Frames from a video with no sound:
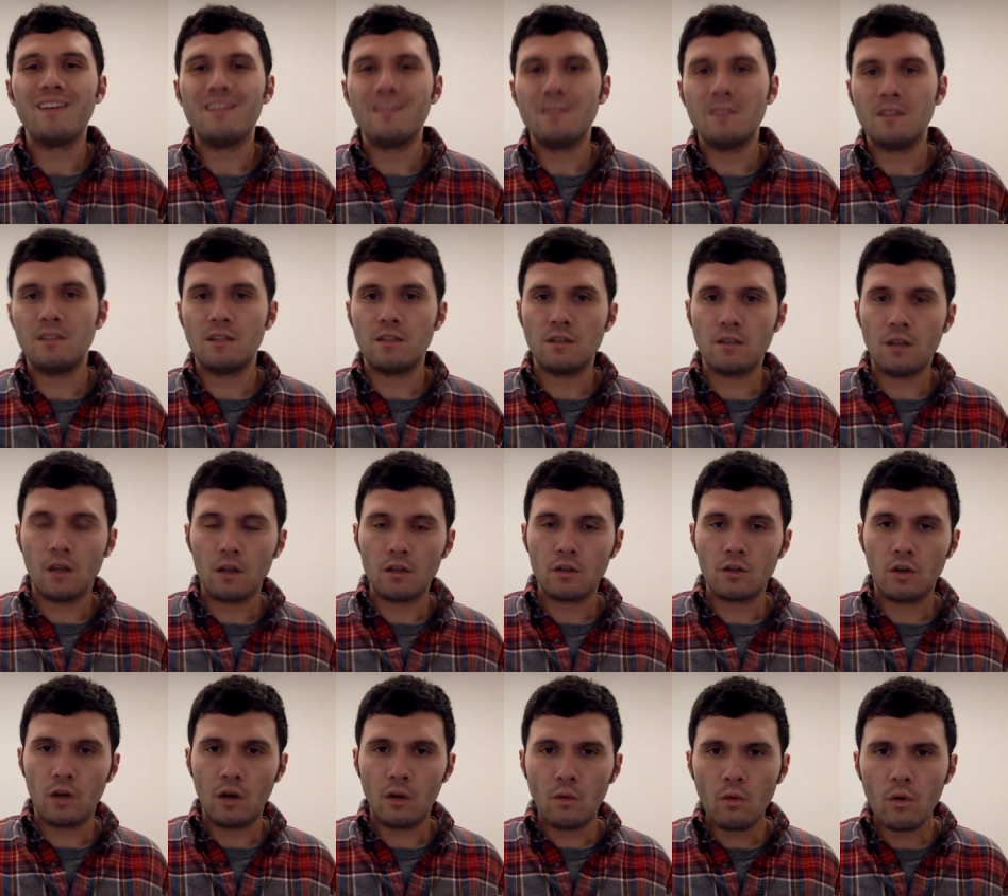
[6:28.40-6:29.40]
this is not
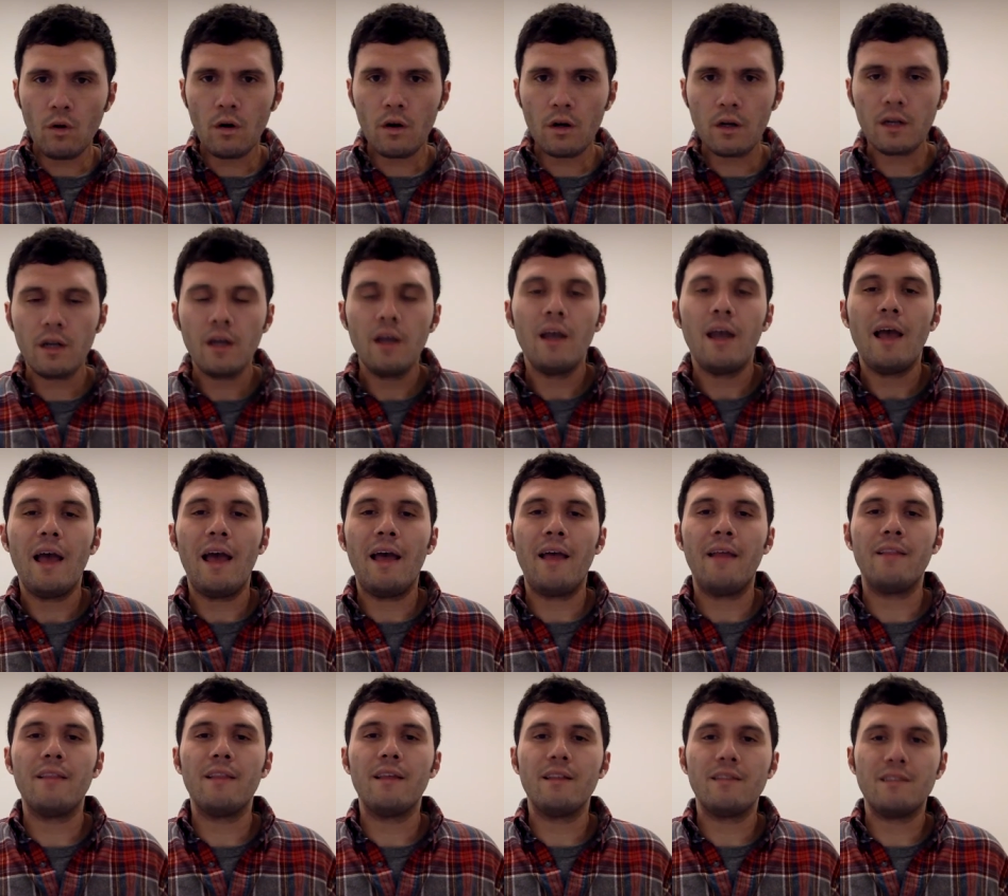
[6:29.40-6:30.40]
going to work,
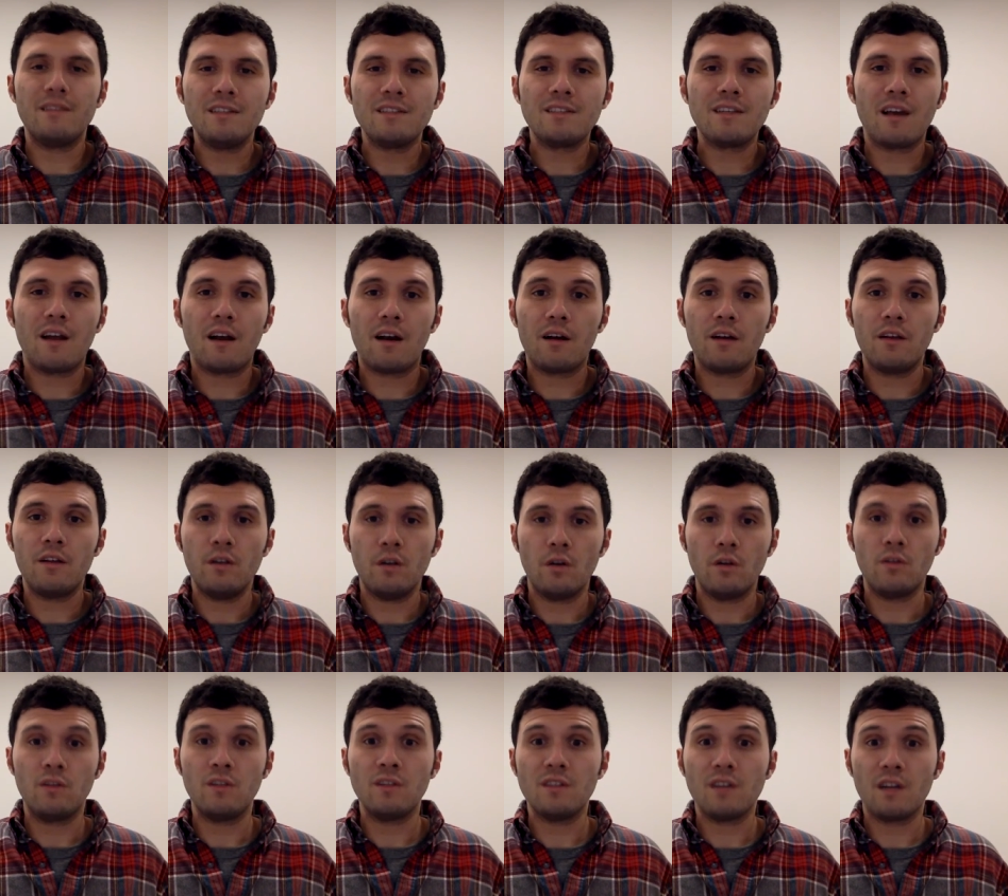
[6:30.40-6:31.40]
and these are
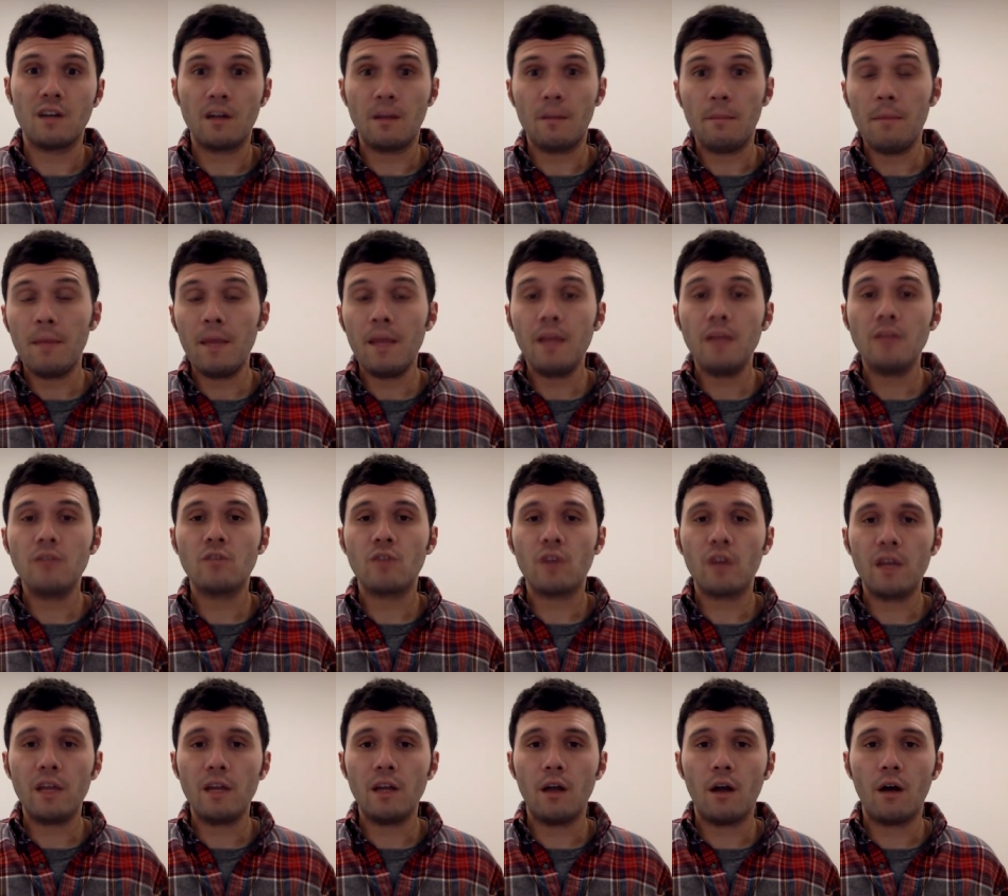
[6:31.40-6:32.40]
the main
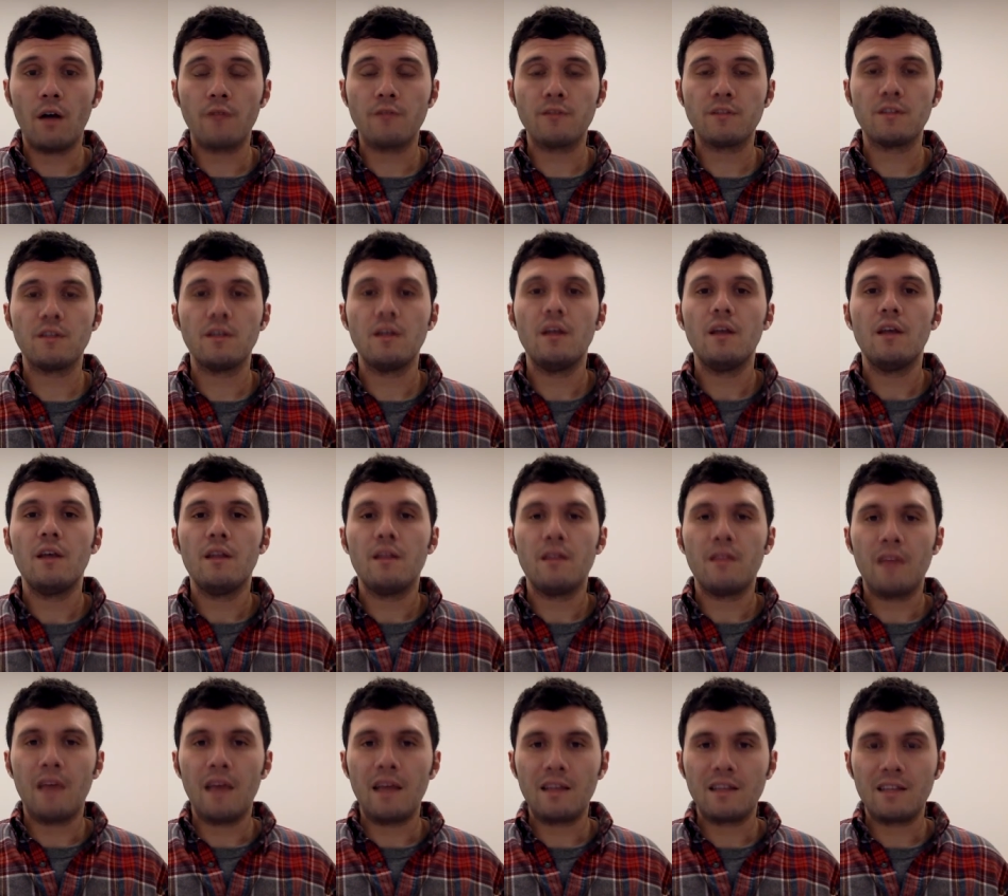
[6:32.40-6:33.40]
trade-offs
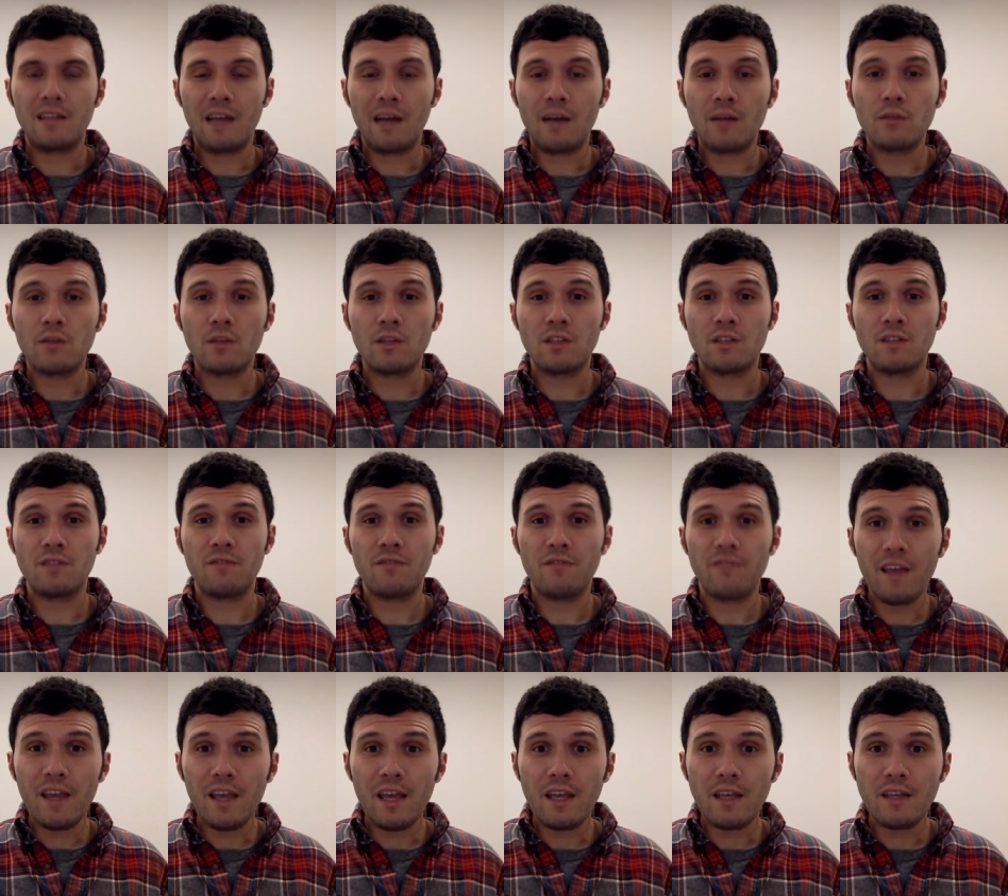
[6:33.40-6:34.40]
that countries
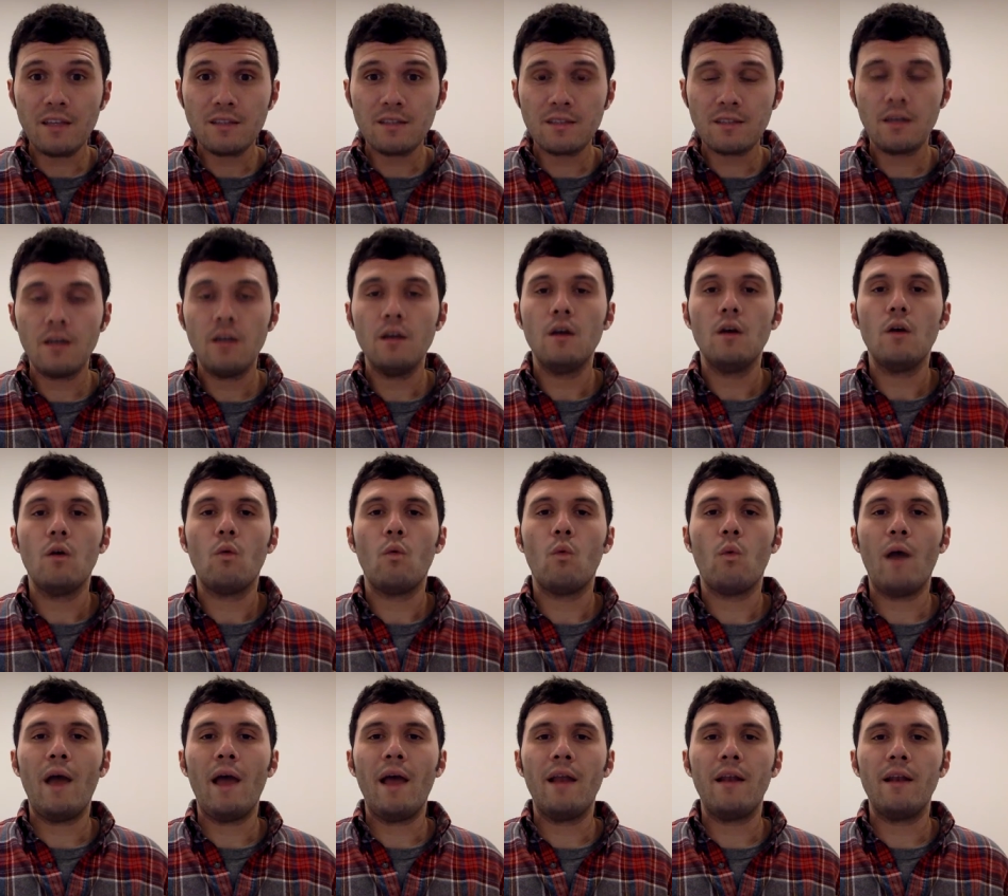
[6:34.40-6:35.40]
face
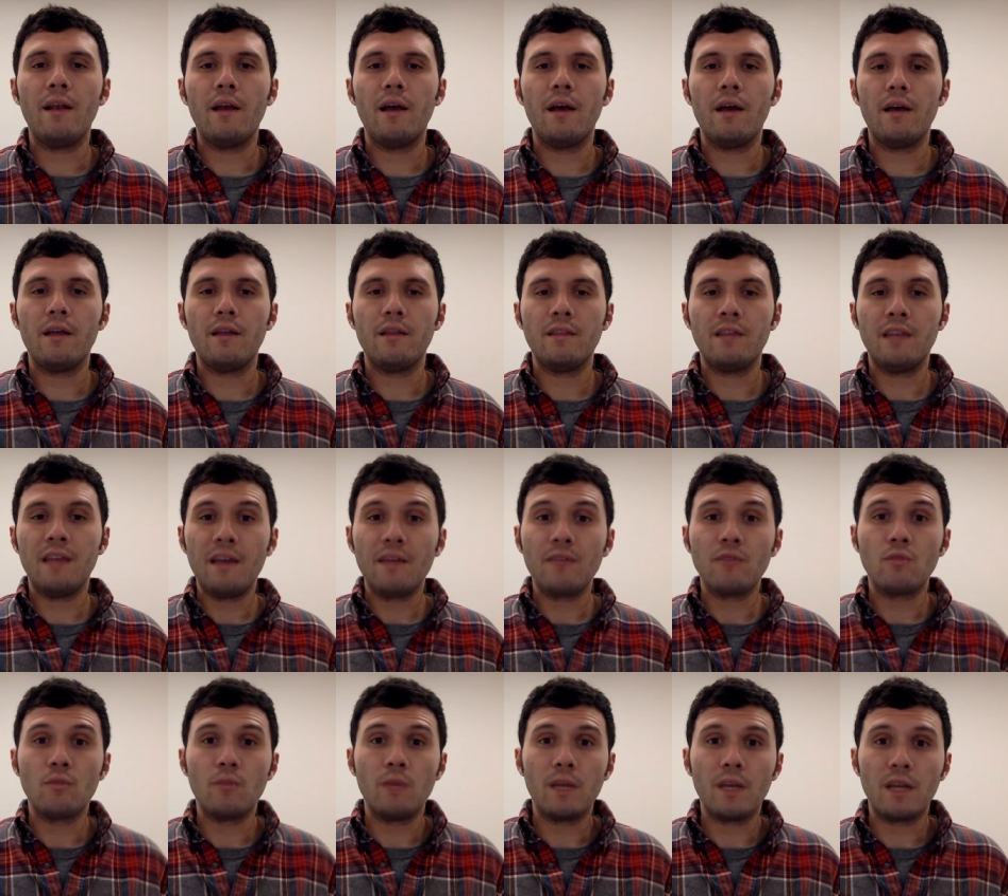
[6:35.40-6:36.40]
when they have
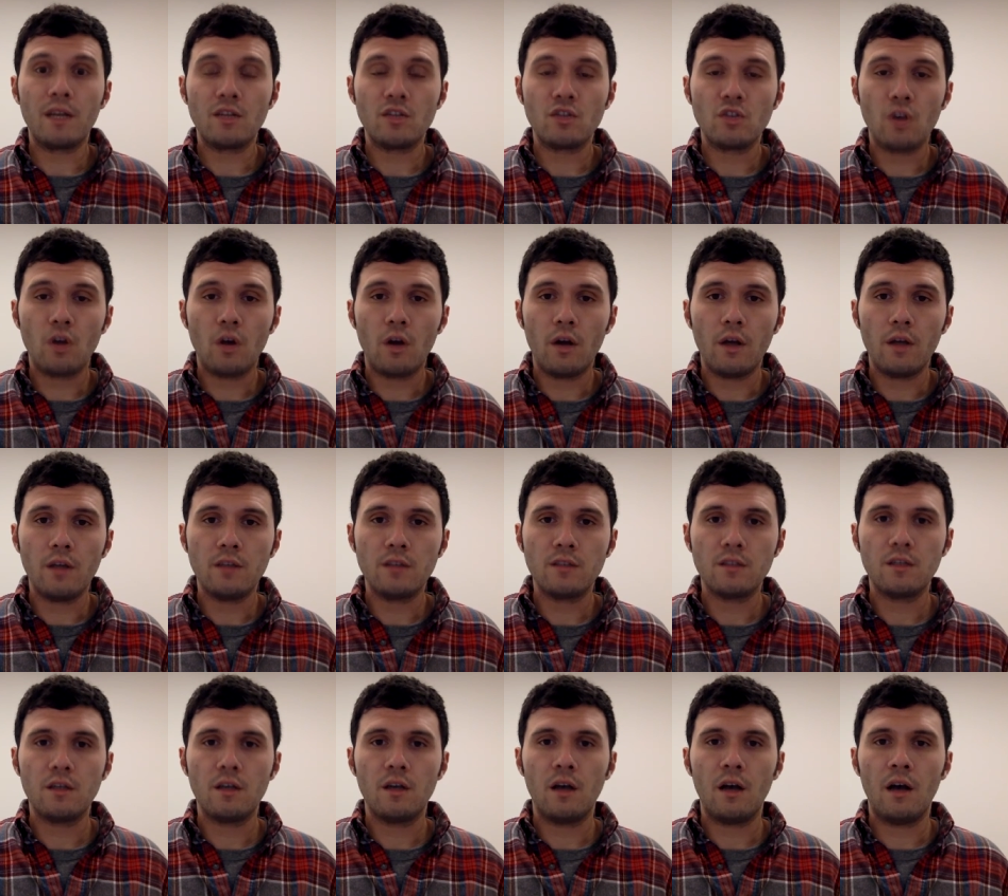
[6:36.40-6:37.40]
to make a
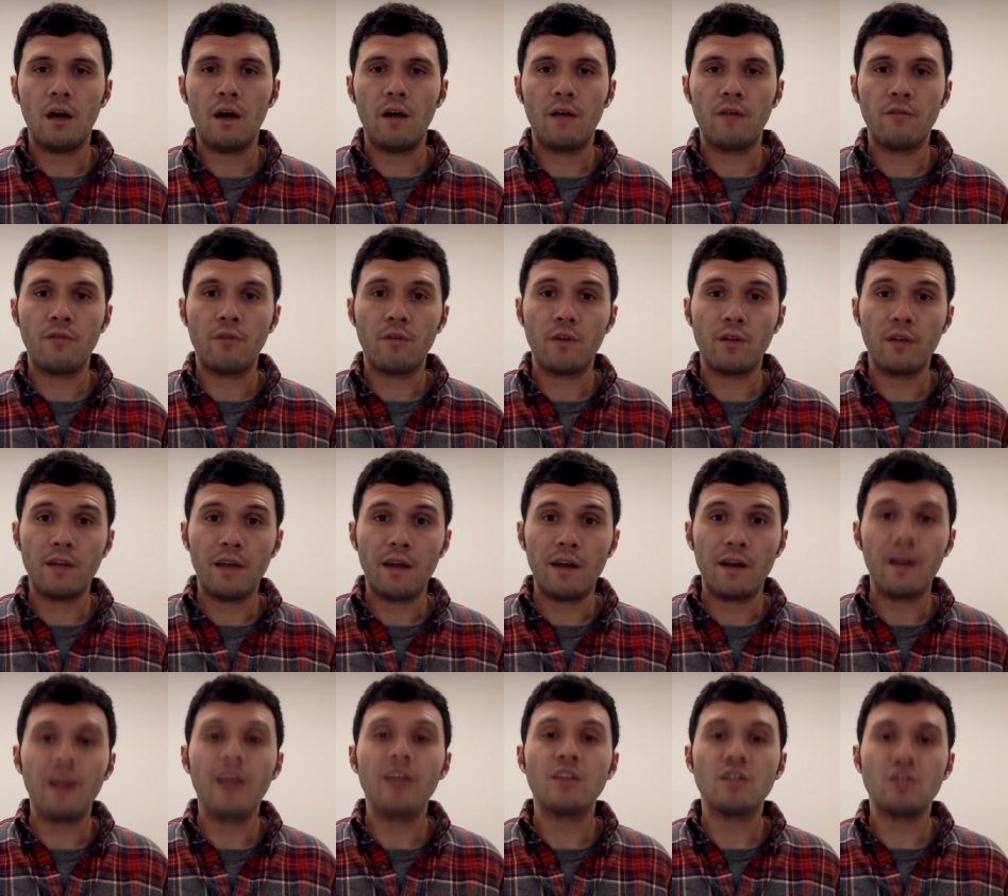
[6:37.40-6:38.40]
choice for
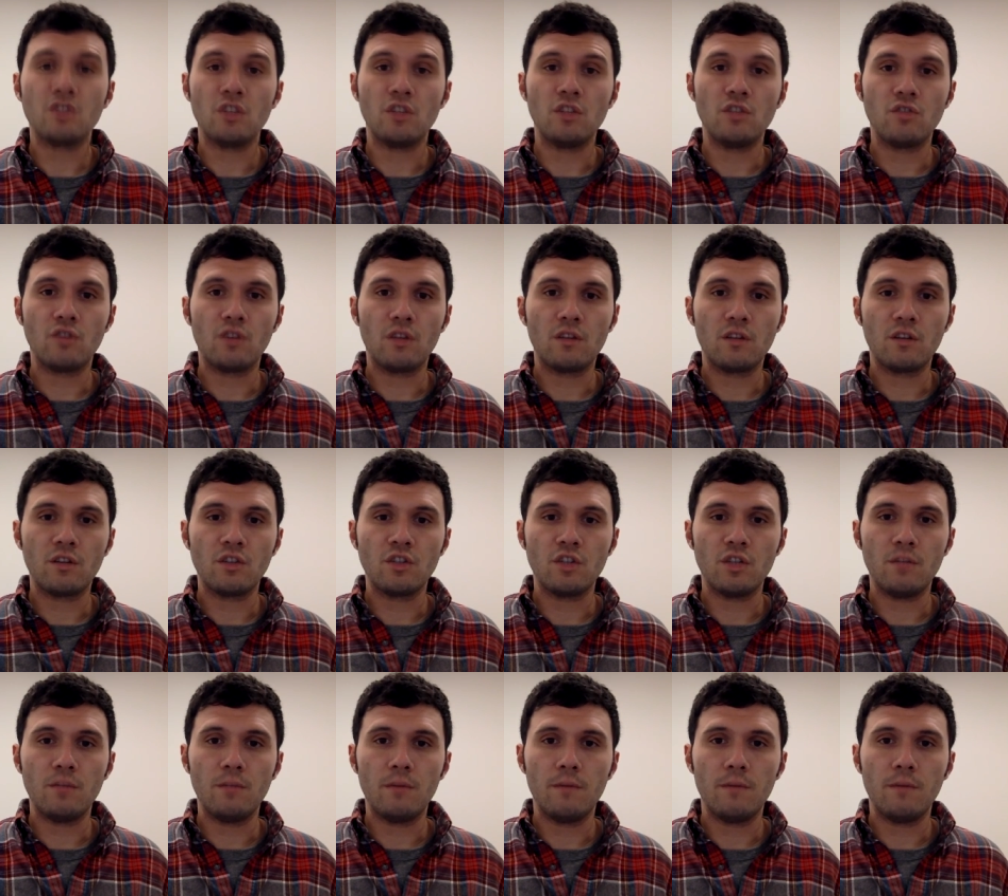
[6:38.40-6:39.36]
their exchange rate regime.